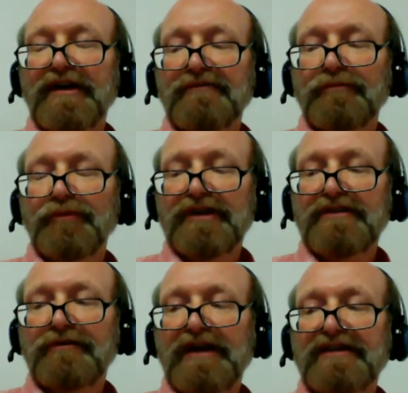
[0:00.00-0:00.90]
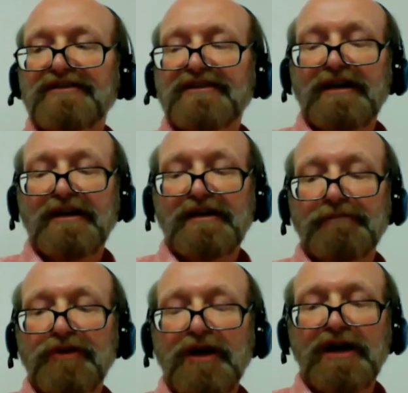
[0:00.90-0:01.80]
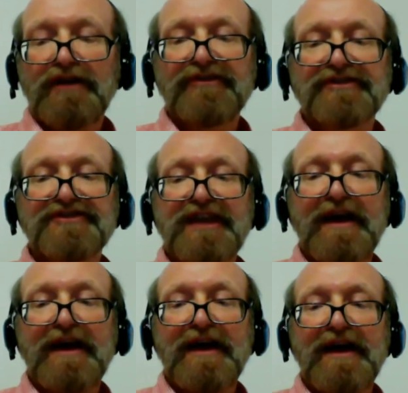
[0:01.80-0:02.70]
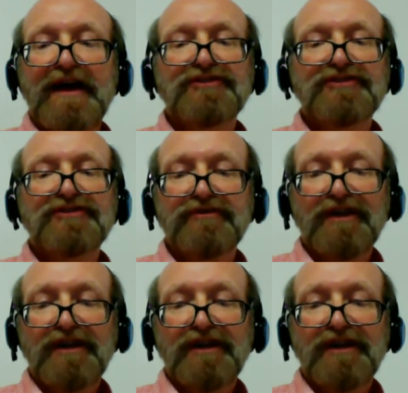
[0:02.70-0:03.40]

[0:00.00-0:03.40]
way, read Greg's blog, The Savage Truth.